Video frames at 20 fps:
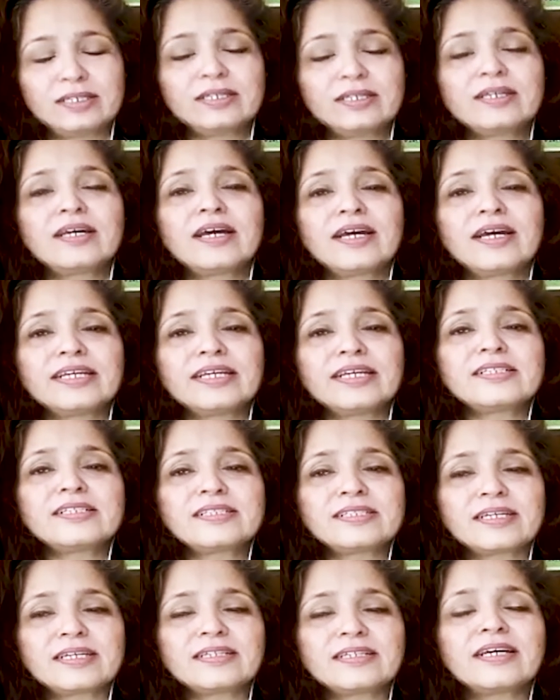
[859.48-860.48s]
I
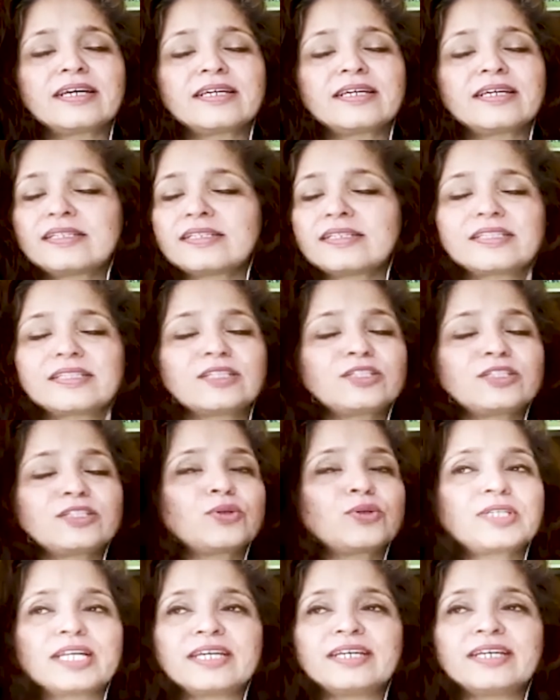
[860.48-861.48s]
understand
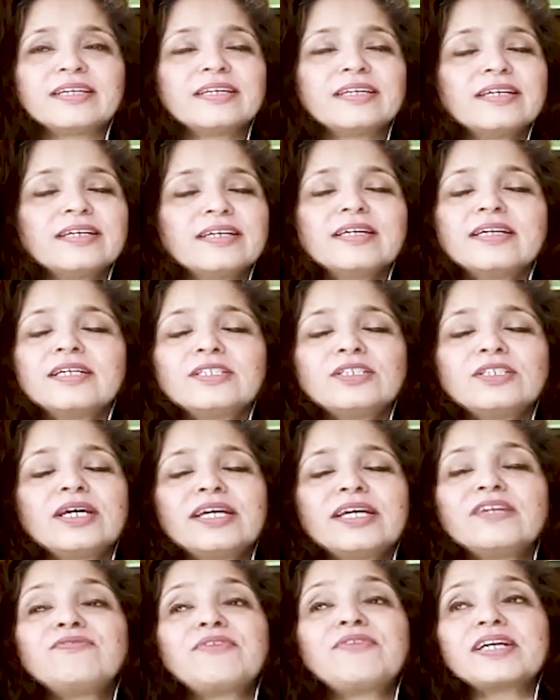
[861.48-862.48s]
totally.
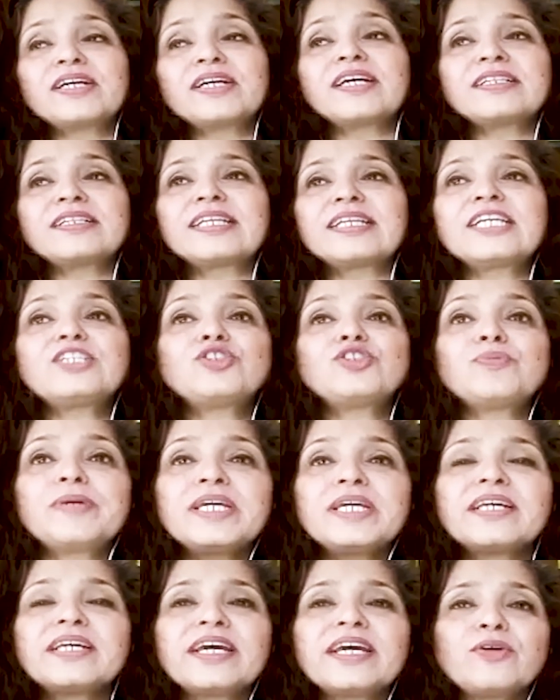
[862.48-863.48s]
In fact, I think to be
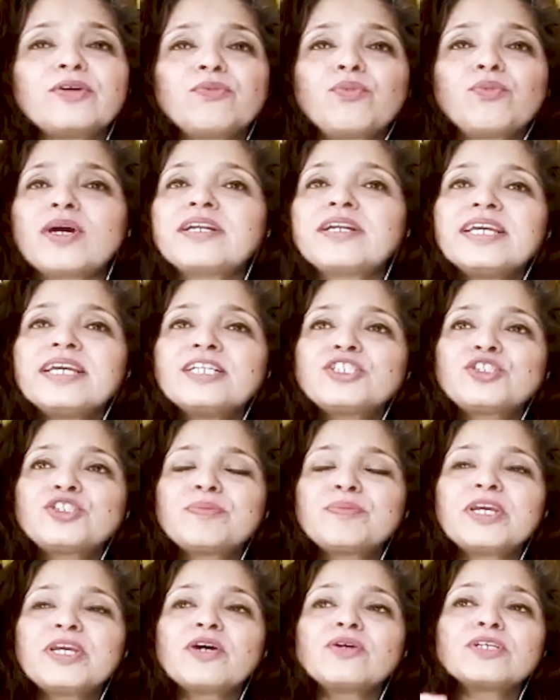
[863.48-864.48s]
there, one needs to
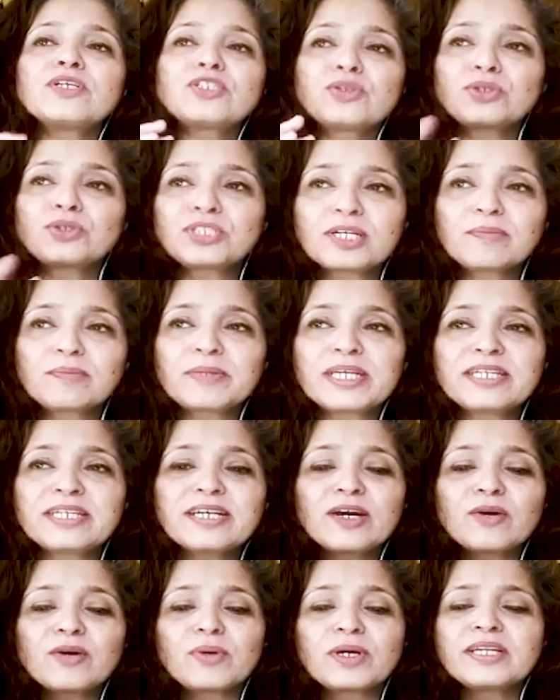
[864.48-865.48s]
be on the social
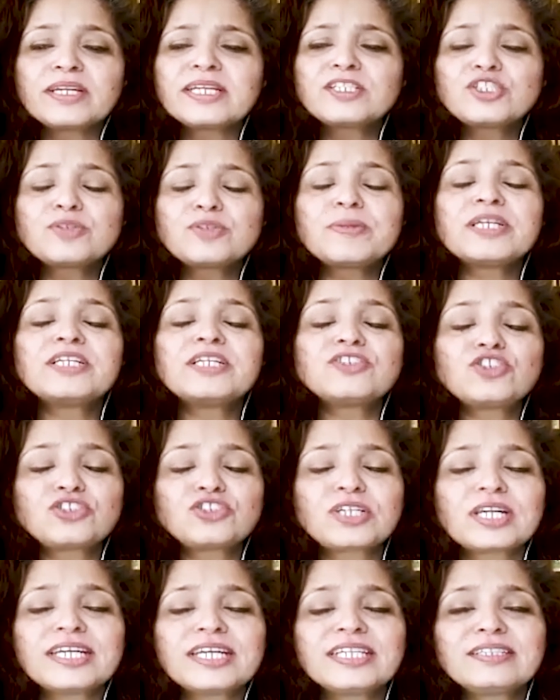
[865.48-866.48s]
media, one needs to be
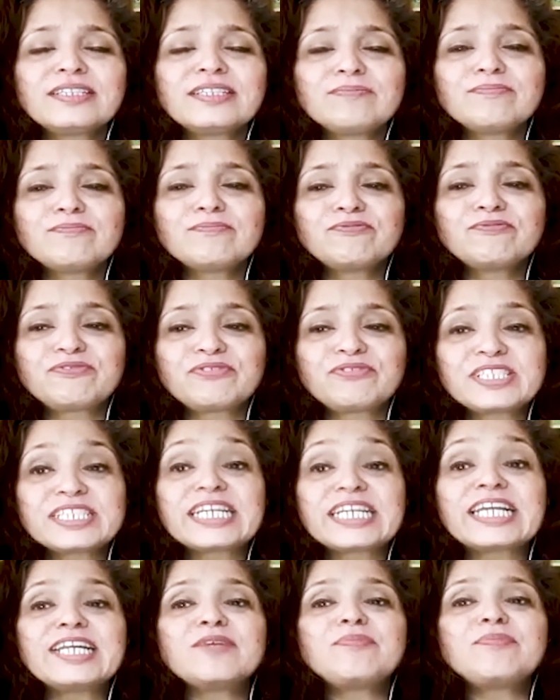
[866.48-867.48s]
digitally,
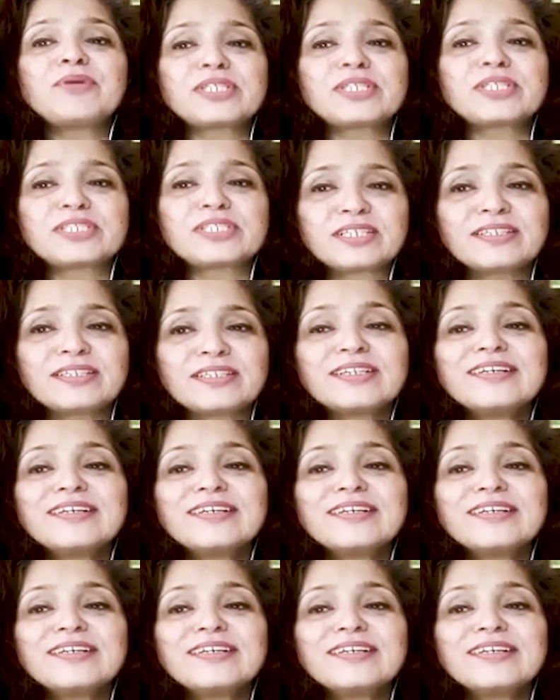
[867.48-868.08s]
physically present